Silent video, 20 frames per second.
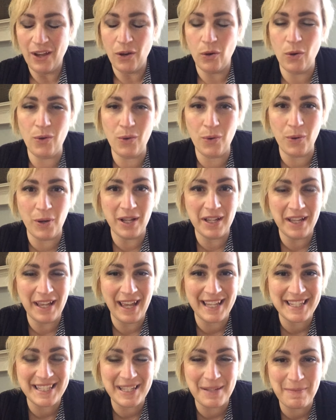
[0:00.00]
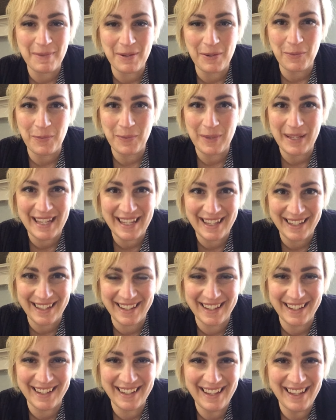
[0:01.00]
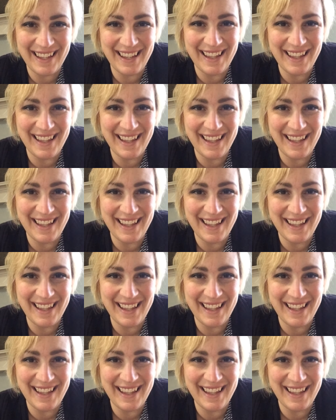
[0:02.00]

Whew, has it been a week?